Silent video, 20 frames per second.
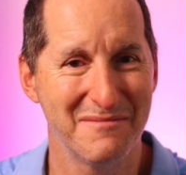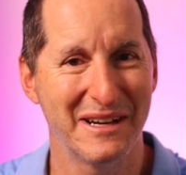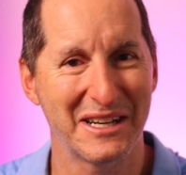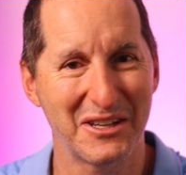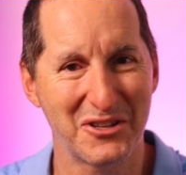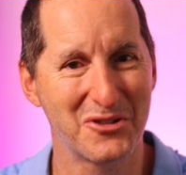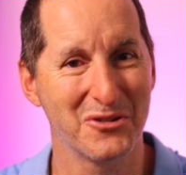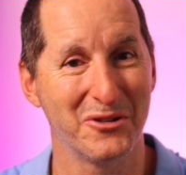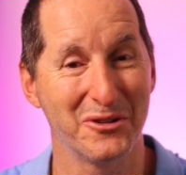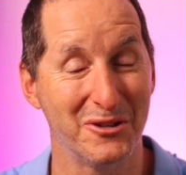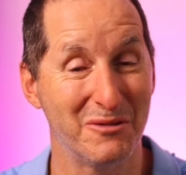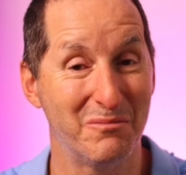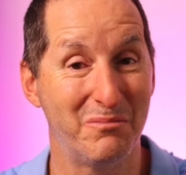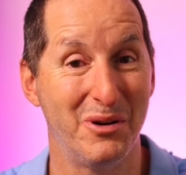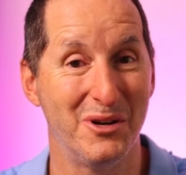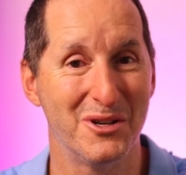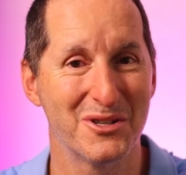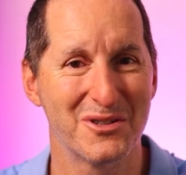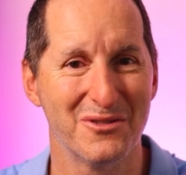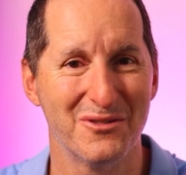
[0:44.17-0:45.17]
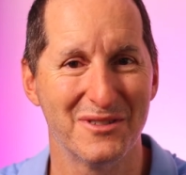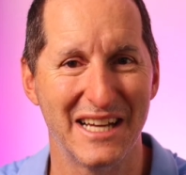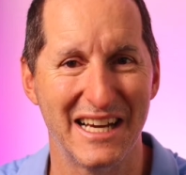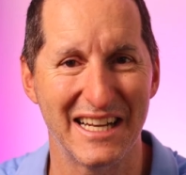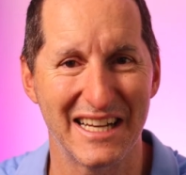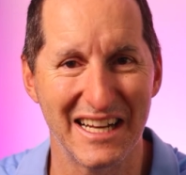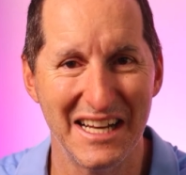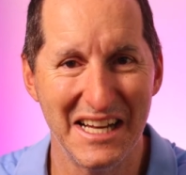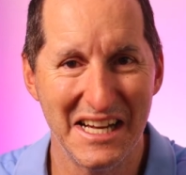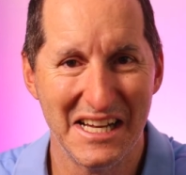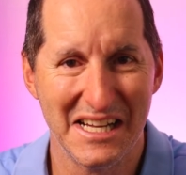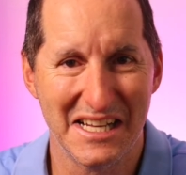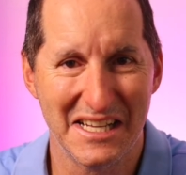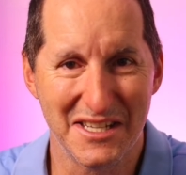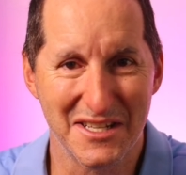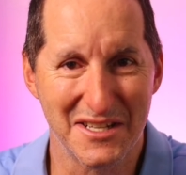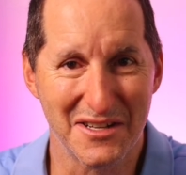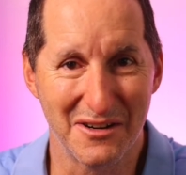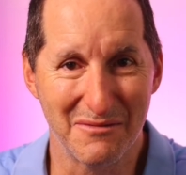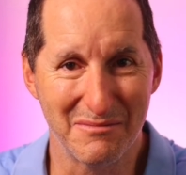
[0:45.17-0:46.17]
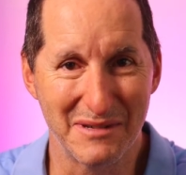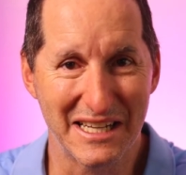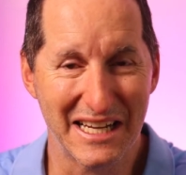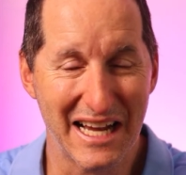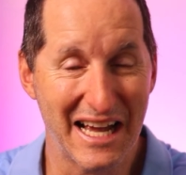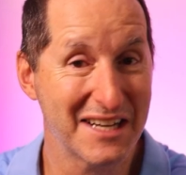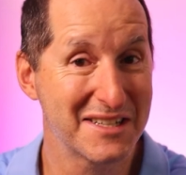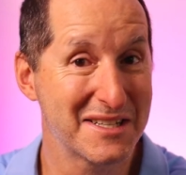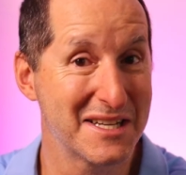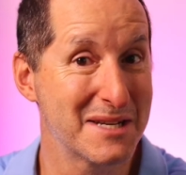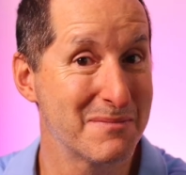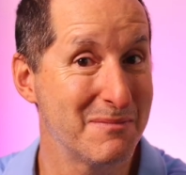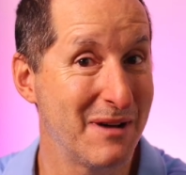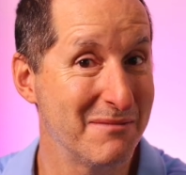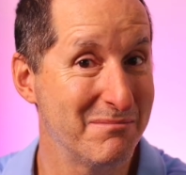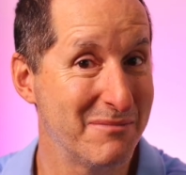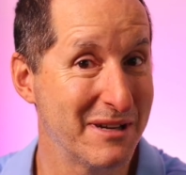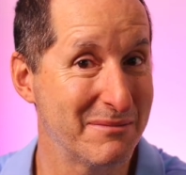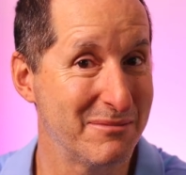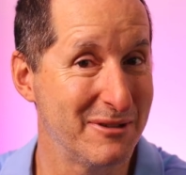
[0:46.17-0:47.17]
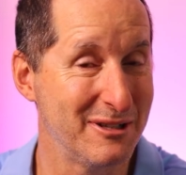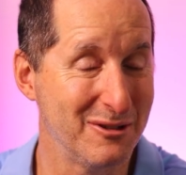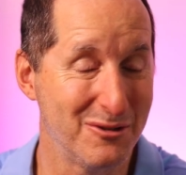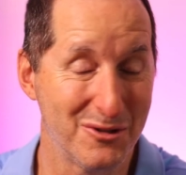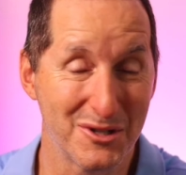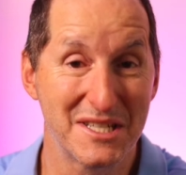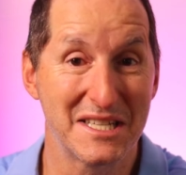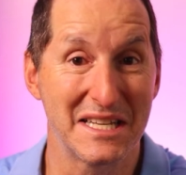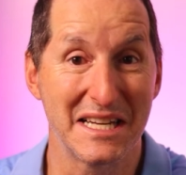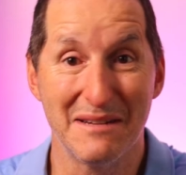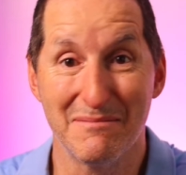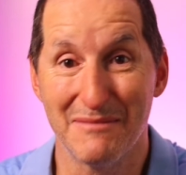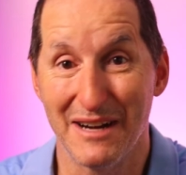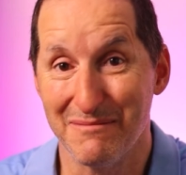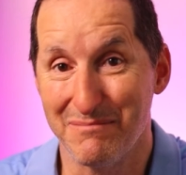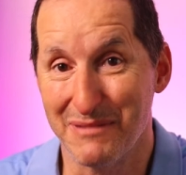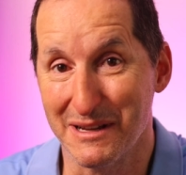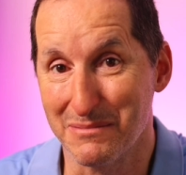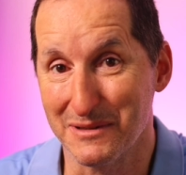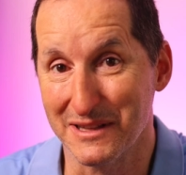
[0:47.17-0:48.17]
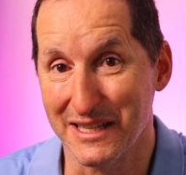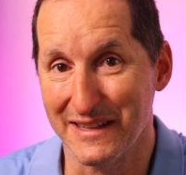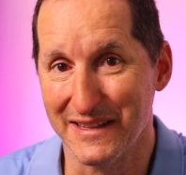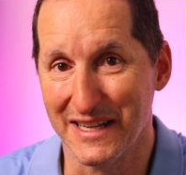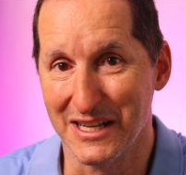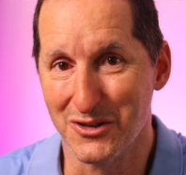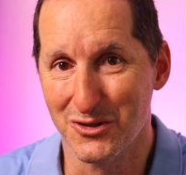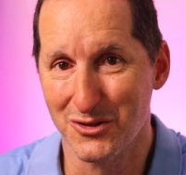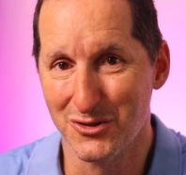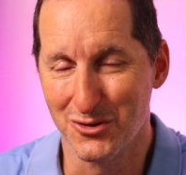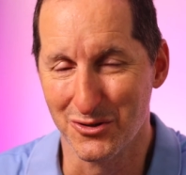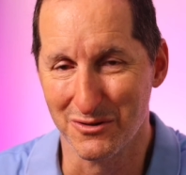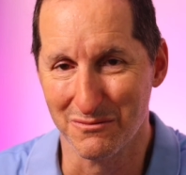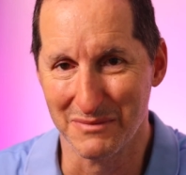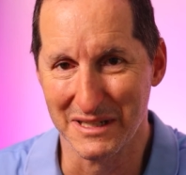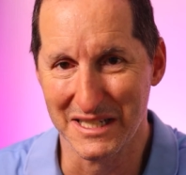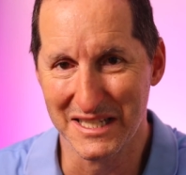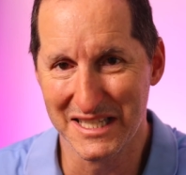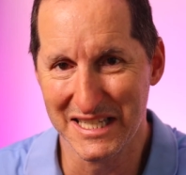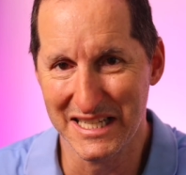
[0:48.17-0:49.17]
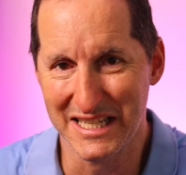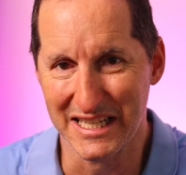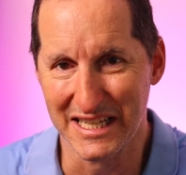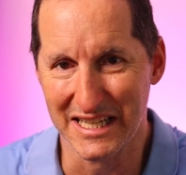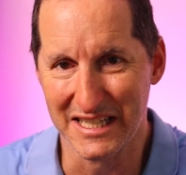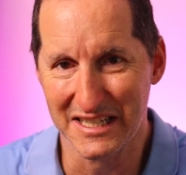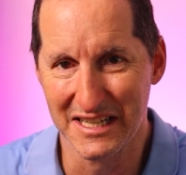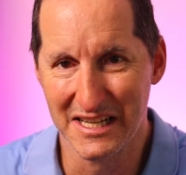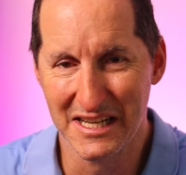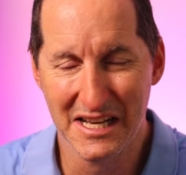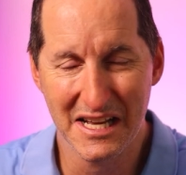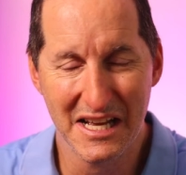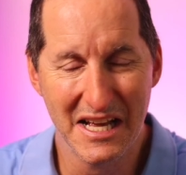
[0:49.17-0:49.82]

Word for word: to make sure your personal data is not being accessed by people or seen by people that they shouldn't be seeing it.